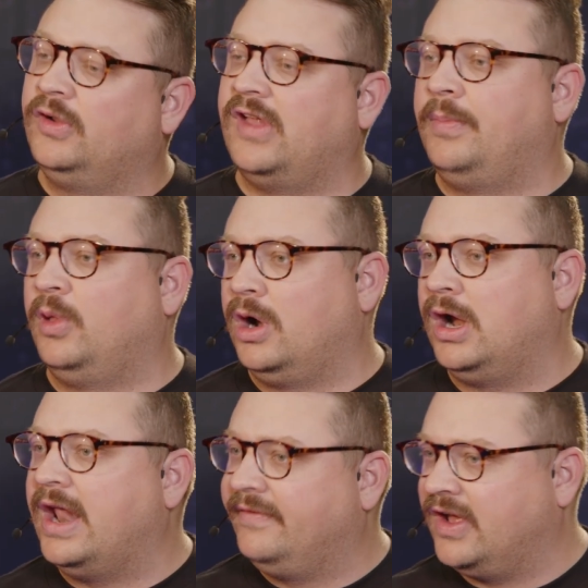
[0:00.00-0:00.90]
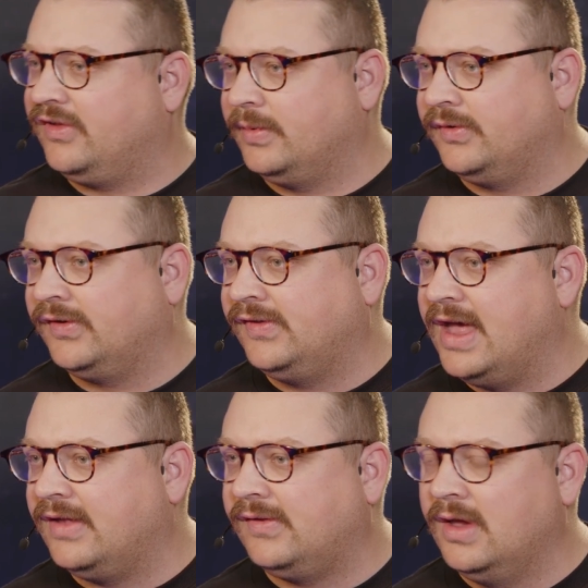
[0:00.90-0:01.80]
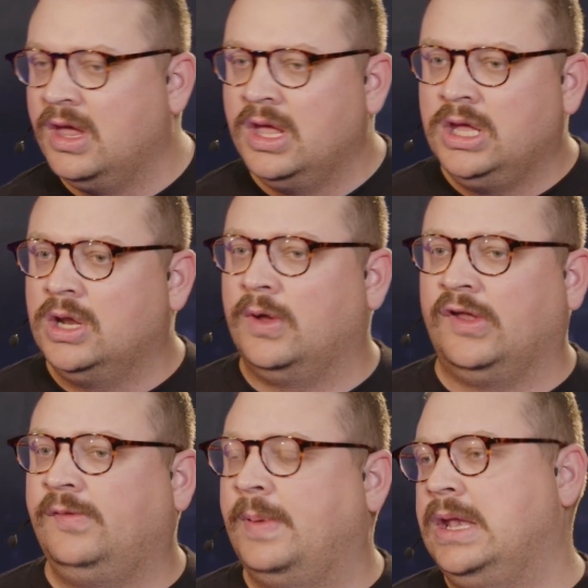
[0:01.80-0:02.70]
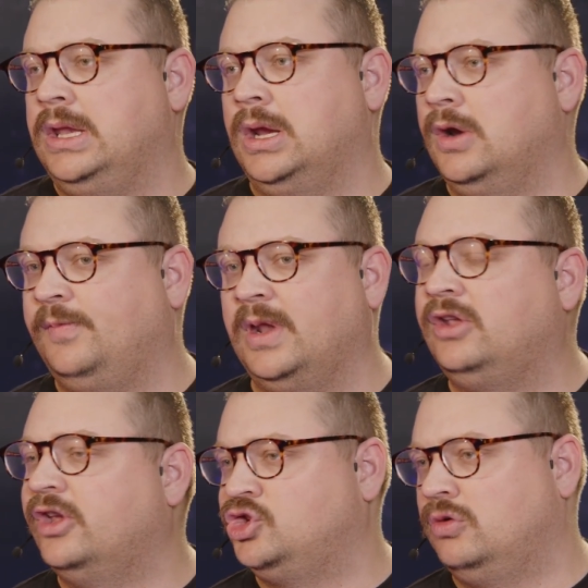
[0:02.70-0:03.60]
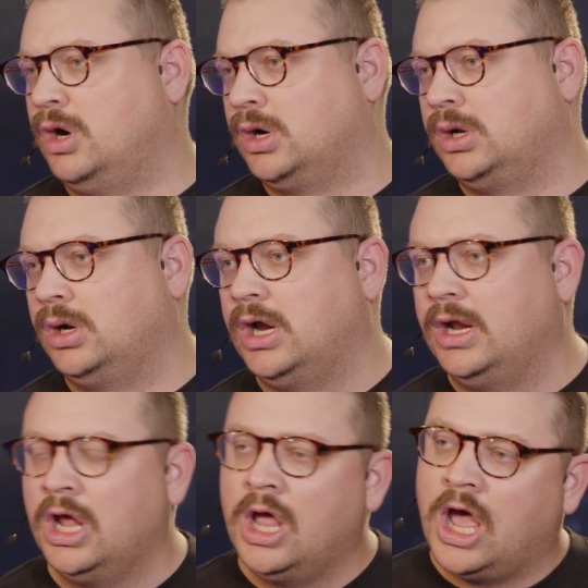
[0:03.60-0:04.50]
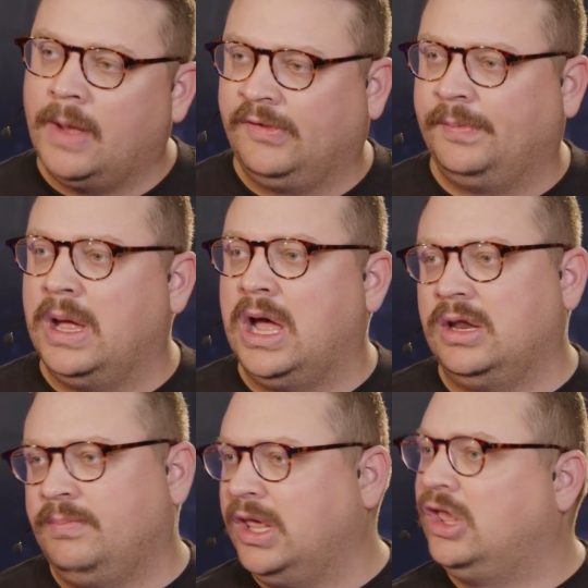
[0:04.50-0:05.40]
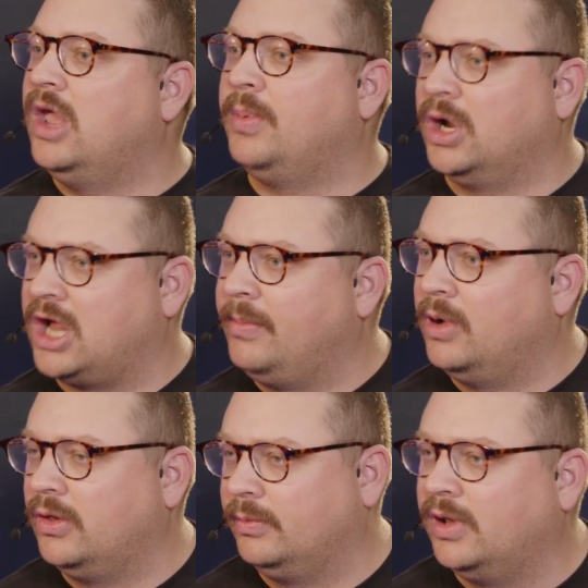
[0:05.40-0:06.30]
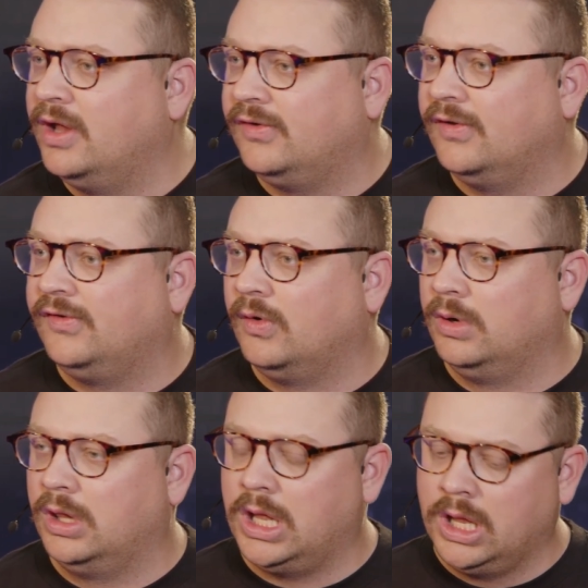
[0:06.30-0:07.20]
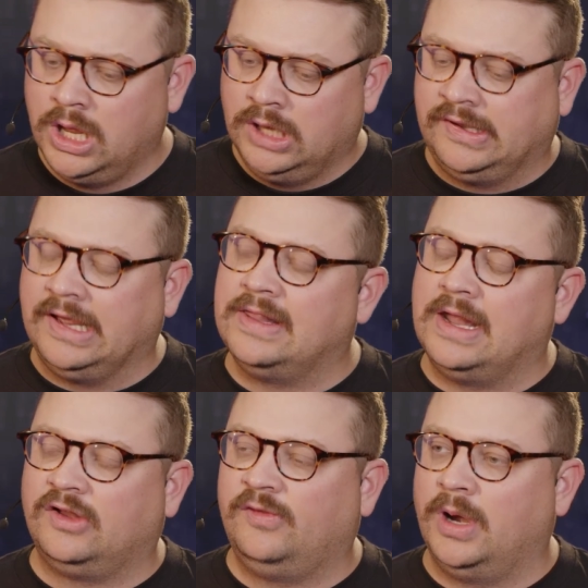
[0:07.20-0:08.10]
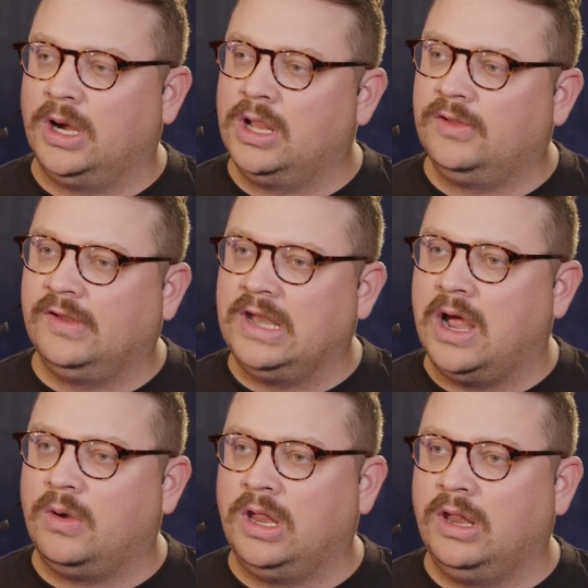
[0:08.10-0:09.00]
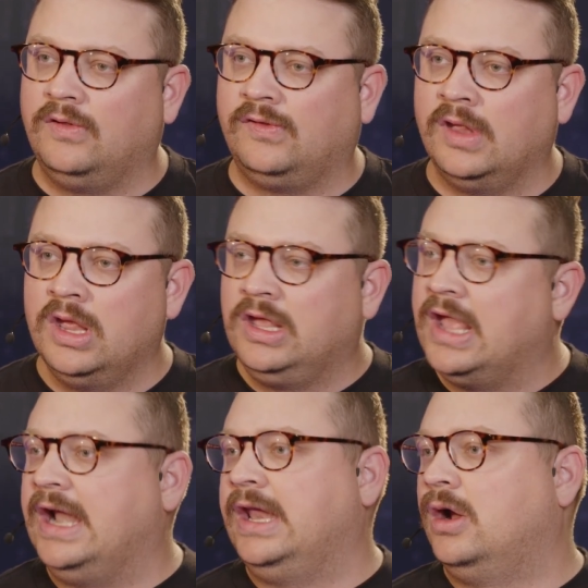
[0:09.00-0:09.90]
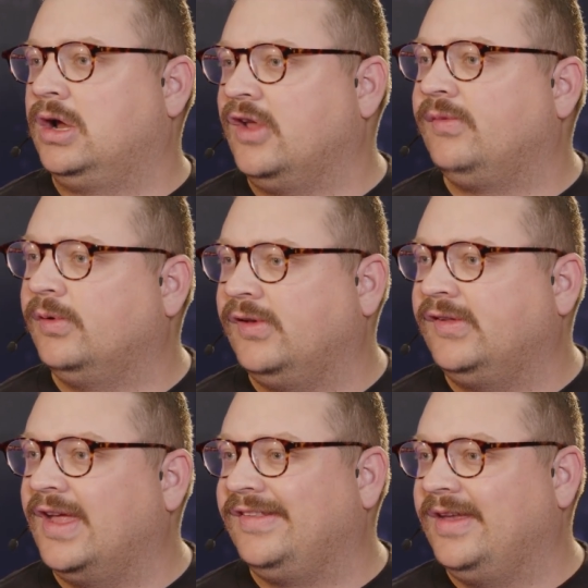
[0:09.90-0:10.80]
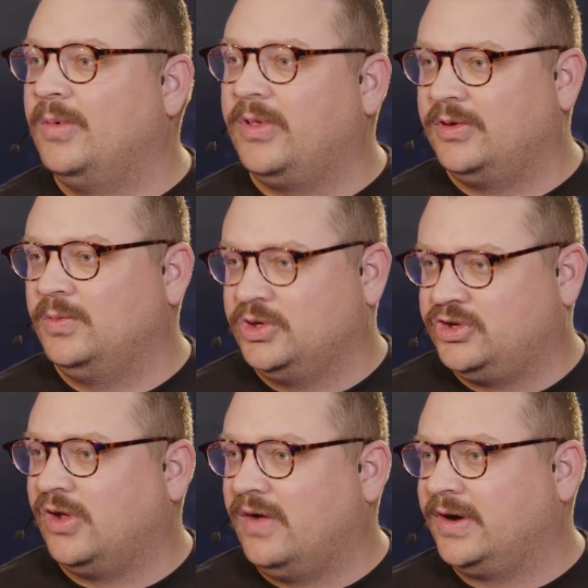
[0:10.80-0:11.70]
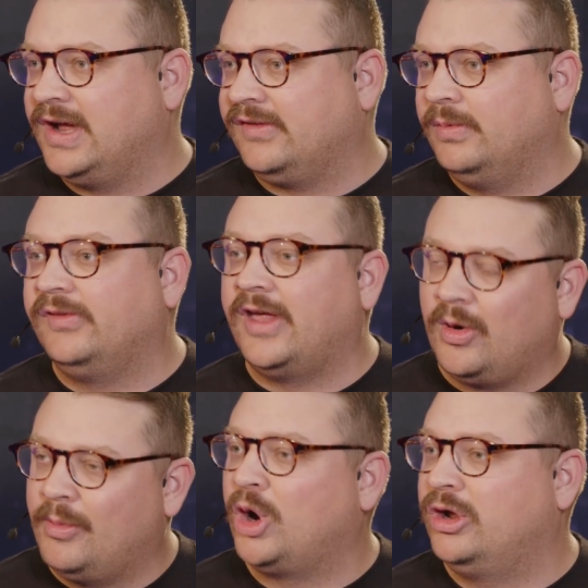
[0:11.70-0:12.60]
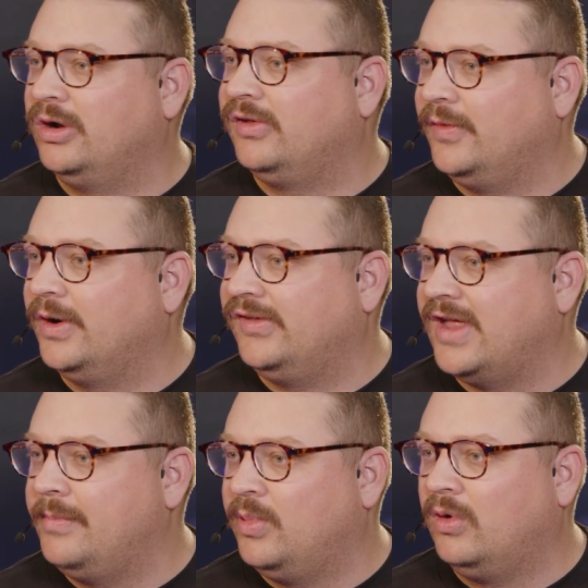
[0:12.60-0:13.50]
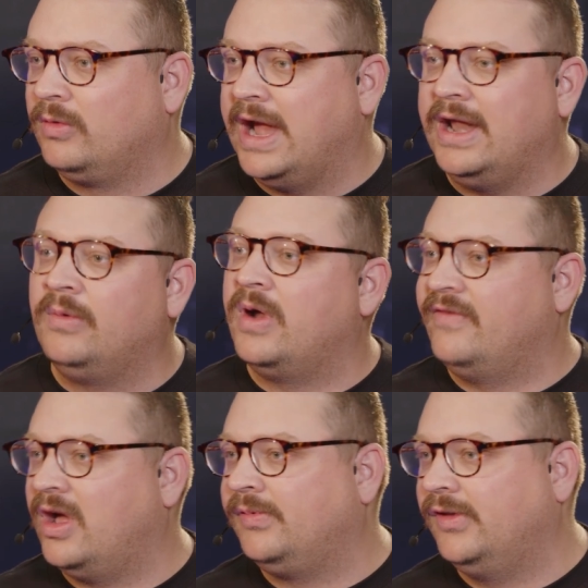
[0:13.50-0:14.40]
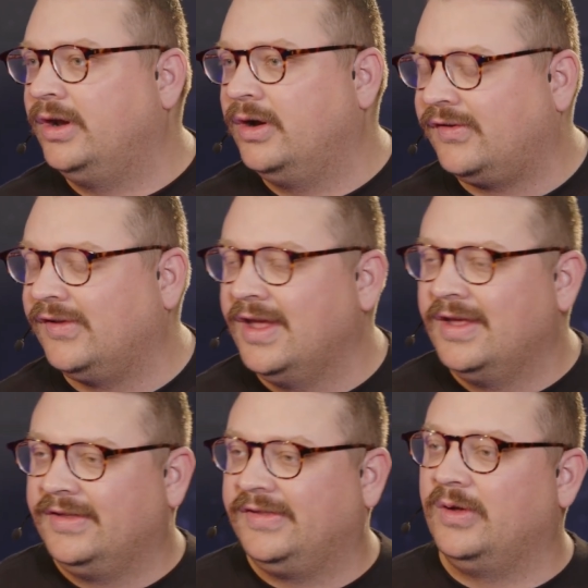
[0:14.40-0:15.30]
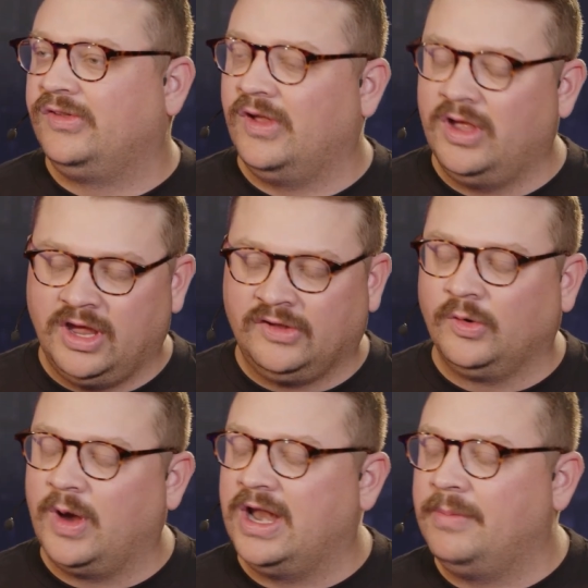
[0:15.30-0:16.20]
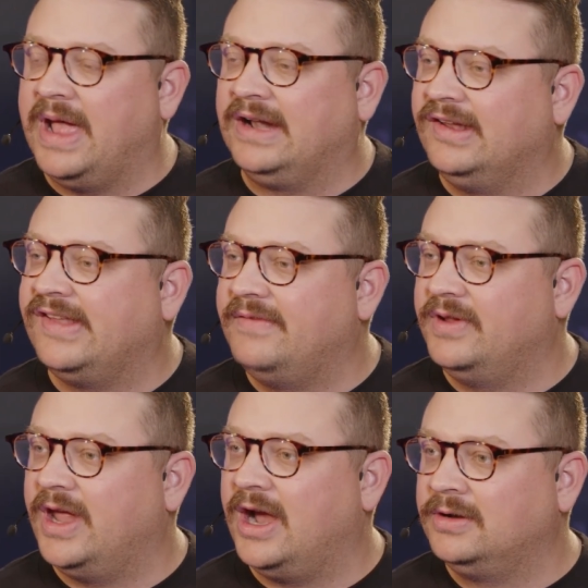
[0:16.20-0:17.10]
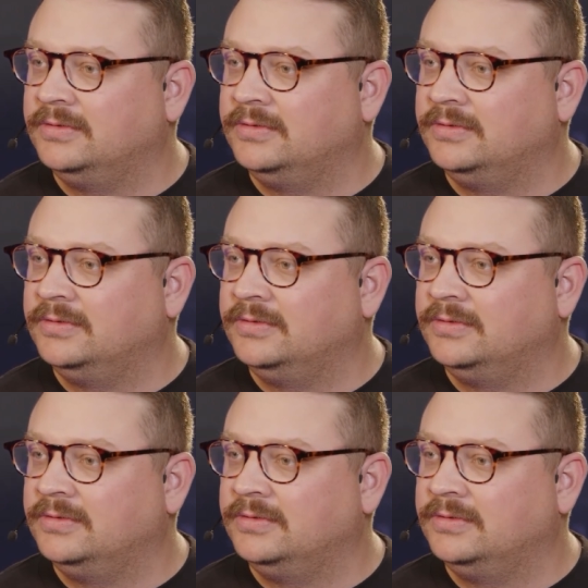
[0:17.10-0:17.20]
example, our head of customer success, has spent years being a digital marketer at HubSpot and Beekeeper and a couple other places. So really taking that experience, and now he's guiding our customer success team with it, which is all of our customers that are marketers, for example, right? And RevOps leaders. So it's a great impact he's having there.